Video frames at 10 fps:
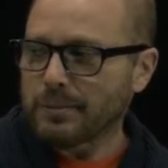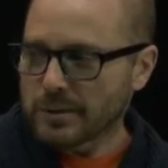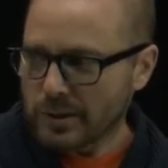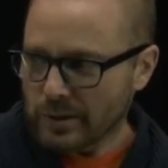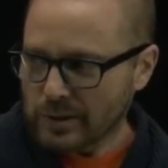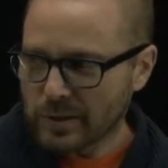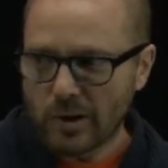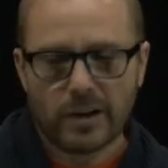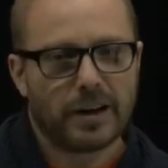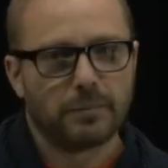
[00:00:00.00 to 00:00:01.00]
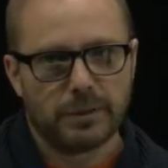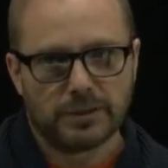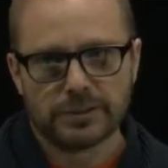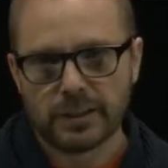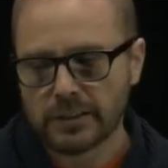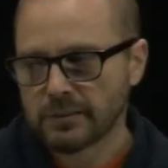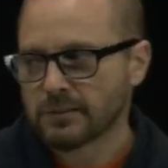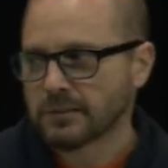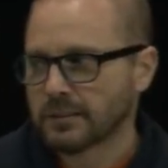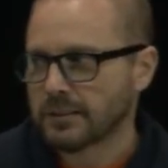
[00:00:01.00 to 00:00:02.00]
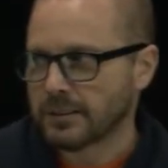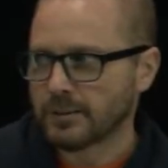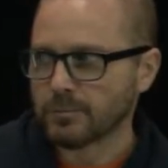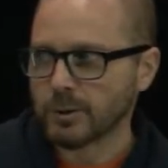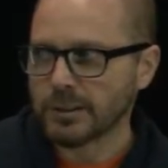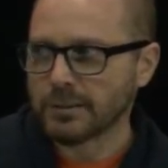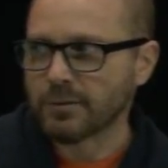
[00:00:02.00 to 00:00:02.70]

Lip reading: So this all kind of builds on really